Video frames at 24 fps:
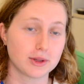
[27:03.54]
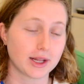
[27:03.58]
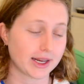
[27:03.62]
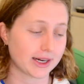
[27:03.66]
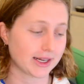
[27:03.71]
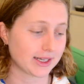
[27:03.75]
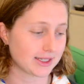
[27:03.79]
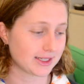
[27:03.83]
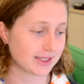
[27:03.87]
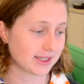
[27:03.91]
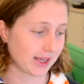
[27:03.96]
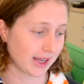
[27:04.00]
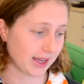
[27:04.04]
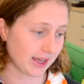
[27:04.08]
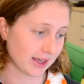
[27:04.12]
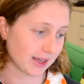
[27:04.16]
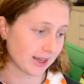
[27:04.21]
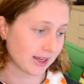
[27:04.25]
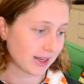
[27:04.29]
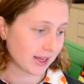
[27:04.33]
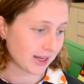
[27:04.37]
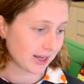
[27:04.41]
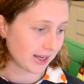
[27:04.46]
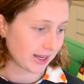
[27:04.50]
and I say,
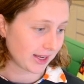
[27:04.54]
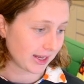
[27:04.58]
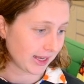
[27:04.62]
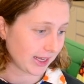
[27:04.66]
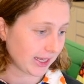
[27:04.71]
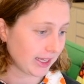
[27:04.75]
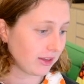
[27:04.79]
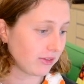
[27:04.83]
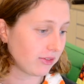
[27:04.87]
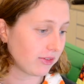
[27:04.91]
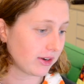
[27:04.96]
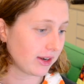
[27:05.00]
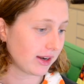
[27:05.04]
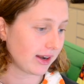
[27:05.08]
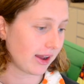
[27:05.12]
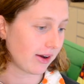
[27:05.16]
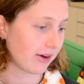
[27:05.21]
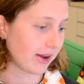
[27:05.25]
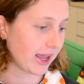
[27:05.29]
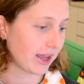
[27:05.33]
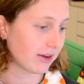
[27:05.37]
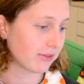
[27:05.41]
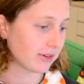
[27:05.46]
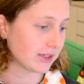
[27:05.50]
even in our
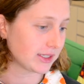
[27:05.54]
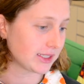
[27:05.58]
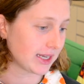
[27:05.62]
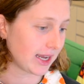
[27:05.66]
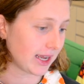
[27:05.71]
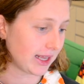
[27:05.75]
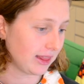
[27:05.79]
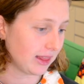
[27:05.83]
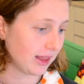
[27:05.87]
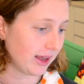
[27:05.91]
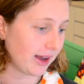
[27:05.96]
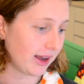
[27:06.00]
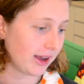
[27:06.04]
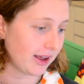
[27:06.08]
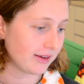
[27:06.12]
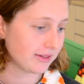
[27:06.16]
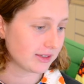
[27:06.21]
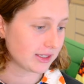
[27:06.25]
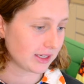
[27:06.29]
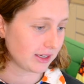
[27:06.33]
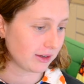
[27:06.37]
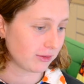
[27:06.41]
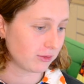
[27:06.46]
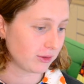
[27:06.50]
everyday
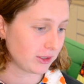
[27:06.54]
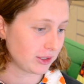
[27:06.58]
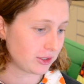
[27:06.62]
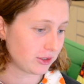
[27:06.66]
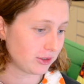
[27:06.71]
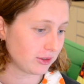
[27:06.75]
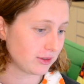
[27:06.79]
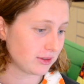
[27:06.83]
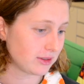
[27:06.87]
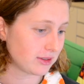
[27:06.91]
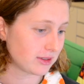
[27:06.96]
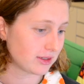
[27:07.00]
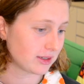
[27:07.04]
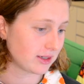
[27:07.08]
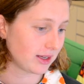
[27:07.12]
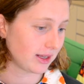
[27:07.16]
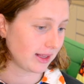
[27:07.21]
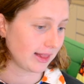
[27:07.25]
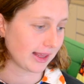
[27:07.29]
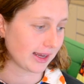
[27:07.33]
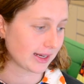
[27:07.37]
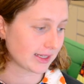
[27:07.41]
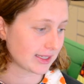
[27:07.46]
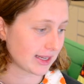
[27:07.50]
lives, if we choose to
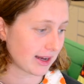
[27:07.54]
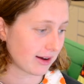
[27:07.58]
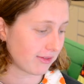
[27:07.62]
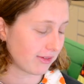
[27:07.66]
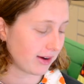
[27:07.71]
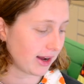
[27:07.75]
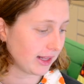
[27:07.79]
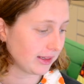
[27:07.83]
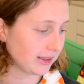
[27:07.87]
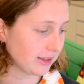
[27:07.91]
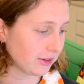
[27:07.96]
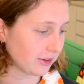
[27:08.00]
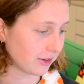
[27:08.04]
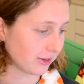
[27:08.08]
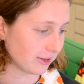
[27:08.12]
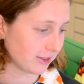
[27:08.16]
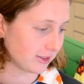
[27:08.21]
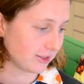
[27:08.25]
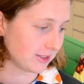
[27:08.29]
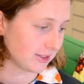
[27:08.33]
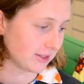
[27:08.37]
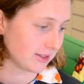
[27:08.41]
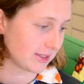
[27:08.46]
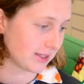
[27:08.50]
neglect our violent
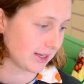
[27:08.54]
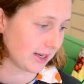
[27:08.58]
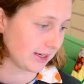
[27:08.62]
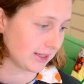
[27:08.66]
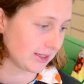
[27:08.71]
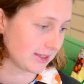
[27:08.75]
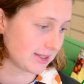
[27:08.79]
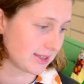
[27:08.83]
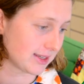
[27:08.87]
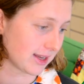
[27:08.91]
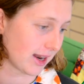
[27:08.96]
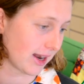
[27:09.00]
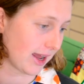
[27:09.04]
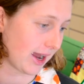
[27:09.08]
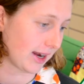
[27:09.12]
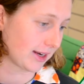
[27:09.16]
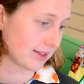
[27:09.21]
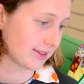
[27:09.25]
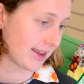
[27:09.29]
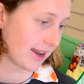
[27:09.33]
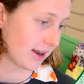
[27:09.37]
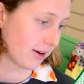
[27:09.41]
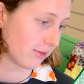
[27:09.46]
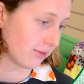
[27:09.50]
urges and instead
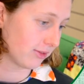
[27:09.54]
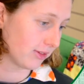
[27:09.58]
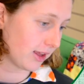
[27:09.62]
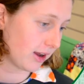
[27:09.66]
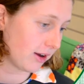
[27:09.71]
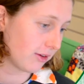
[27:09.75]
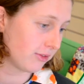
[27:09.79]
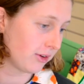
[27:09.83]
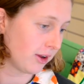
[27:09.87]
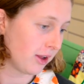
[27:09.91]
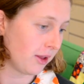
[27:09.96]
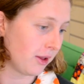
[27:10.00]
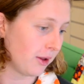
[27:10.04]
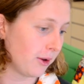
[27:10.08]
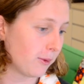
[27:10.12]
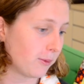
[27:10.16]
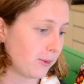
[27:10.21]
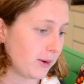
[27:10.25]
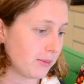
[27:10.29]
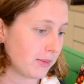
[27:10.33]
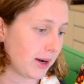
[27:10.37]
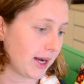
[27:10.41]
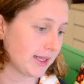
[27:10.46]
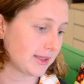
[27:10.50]
act out of love,
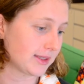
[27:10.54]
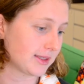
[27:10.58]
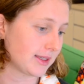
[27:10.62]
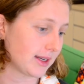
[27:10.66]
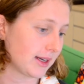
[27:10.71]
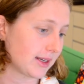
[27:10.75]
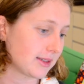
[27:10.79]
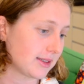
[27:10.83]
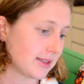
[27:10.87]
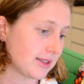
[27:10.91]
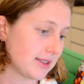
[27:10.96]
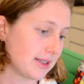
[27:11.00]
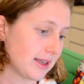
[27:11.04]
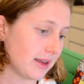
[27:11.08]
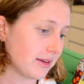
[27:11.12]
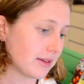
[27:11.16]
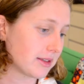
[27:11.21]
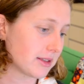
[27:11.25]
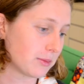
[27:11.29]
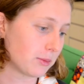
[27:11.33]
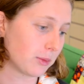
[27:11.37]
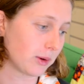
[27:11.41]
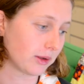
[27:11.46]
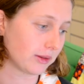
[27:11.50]
we might start to see
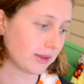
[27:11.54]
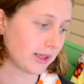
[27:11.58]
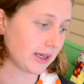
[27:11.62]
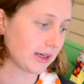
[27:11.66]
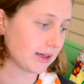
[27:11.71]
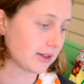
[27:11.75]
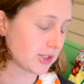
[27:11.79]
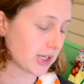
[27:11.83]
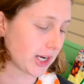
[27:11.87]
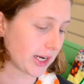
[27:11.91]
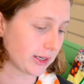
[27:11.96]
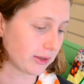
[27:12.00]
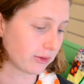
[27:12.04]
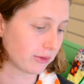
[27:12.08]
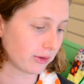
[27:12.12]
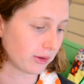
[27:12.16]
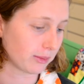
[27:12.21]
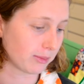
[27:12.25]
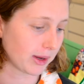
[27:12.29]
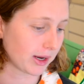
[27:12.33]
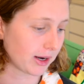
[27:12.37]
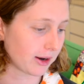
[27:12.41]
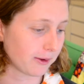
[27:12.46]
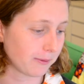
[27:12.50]
some well-needed change for the
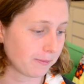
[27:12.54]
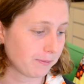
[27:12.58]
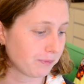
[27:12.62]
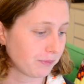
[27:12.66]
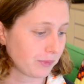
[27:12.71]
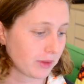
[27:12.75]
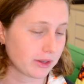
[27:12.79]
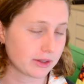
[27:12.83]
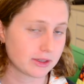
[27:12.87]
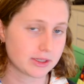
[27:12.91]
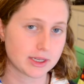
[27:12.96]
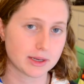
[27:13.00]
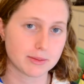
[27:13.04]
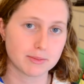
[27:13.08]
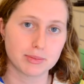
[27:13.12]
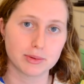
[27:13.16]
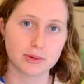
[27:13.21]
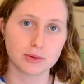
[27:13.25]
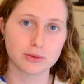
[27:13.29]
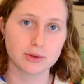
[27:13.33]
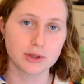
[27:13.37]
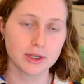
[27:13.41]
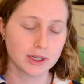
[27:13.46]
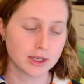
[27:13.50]
better.
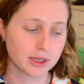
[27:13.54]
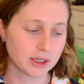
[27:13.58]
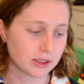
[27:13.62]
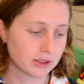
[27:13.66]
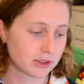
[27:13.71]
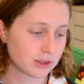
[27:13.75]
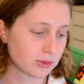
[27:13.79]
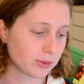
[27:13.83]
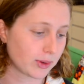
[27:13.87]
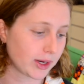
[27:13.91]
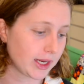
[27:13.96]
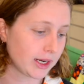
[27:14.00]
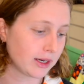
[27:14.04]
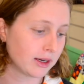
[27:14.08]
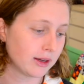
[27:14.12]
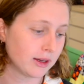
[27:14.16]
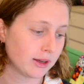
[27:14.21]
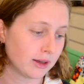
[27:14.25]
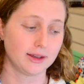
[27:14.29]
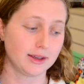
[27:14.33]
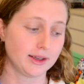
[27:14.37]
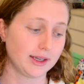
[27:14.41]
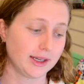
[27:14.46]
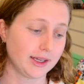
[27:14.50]
Simple, sweet.
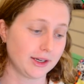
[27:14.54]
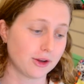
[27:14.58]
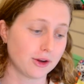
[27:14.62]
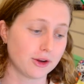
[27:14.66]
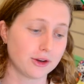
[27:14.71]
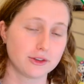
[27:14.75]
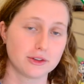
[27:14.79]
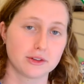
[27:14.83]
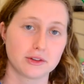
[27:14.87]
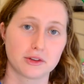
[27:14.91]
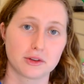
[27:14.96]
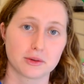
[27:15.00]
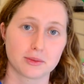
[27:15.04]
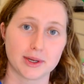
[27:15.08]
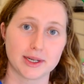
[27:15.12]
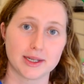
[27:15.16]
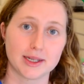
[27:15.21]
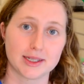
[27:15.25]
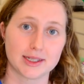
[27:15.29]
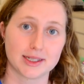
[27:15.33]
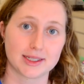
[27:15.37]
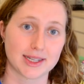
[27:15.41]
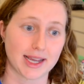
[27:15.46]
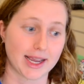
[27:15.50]
It urges the reader
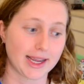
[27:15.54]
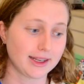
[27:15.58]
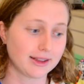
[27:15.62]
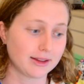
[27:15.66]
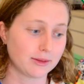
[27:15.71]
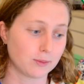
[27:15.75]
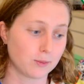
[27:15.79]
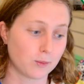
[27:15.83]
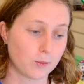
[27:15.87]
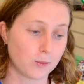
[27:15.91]
to take